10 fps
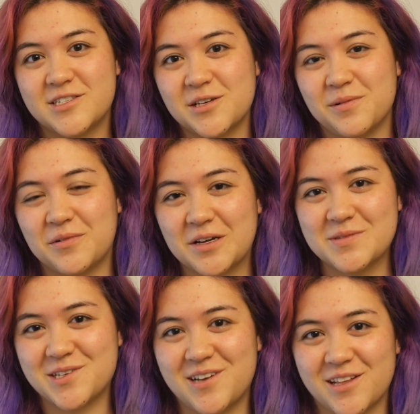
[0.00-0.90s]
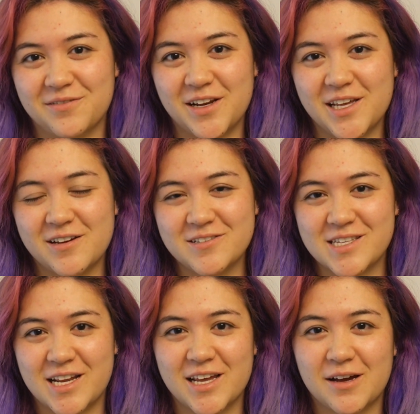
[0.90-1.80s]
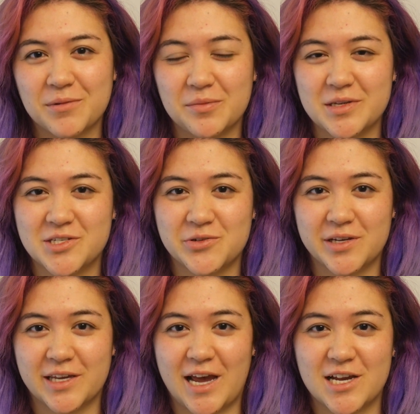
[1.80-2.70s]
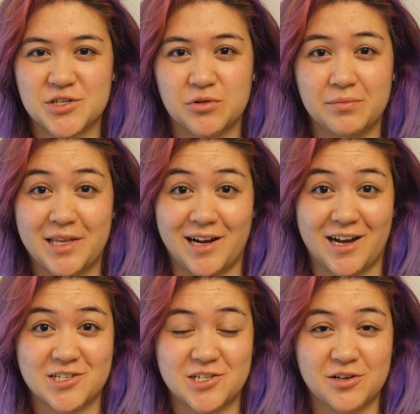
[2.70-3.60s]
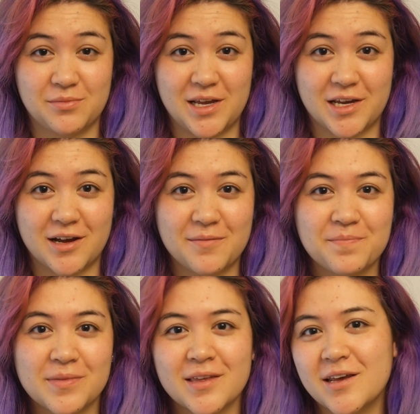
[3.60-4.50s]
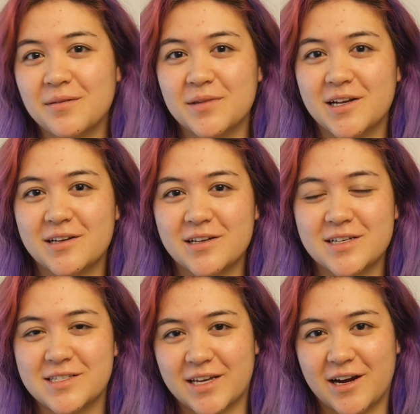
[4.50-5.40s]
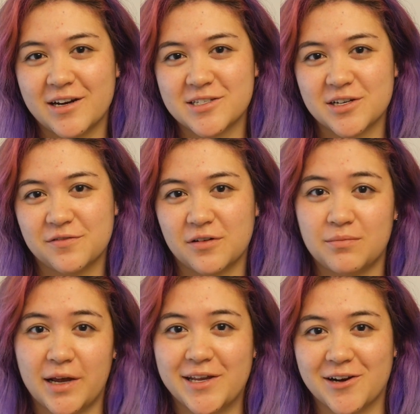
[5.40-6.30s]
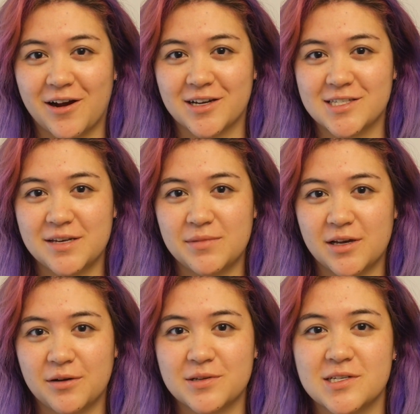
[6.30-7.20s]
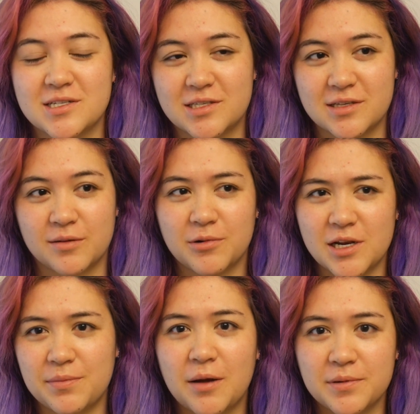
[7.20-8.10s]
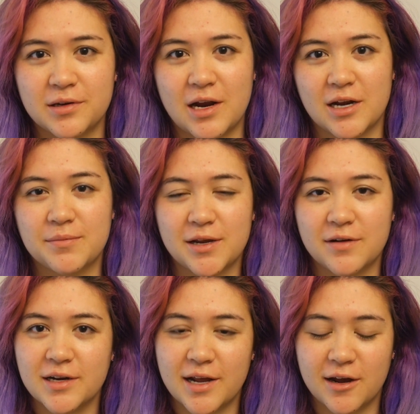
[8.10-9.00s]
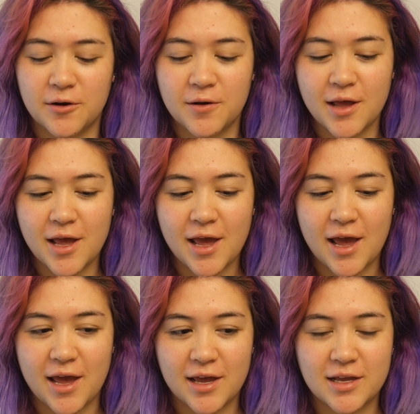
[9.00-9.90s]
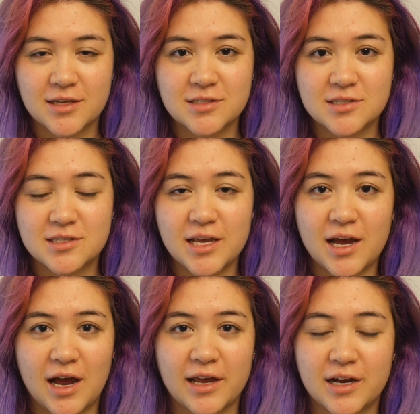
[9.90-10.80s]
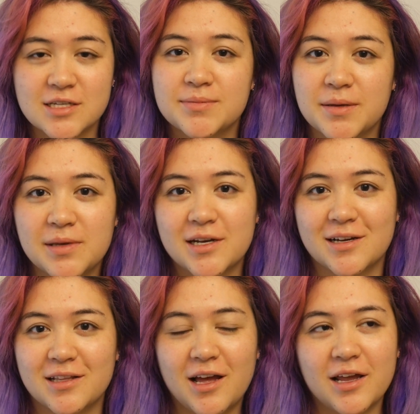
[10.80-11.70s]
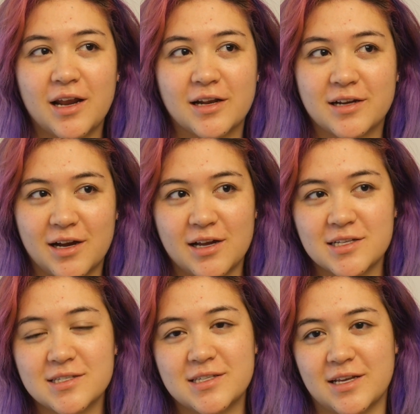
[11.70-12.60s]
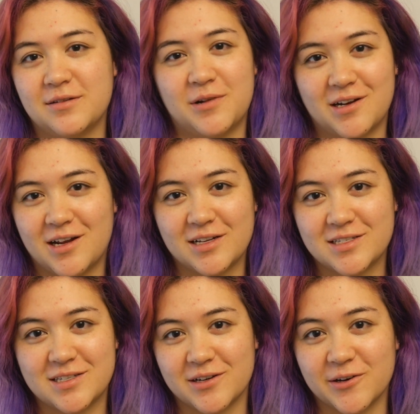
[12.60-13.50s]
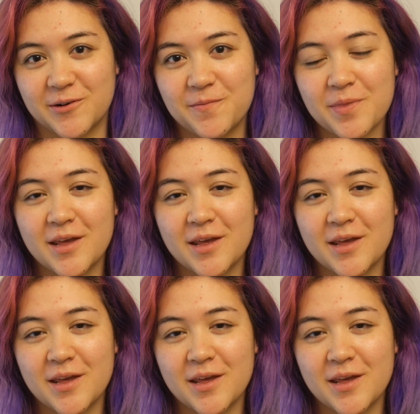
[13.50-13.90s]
YouTube and welcome to another video. Today I'm going to be doing casual Mina Ashido makeup. Mina is a character from My Hero Academia, which is a pretty popular anime right now. And yeah, I cosplay Mina a lot at cons and whatnot, so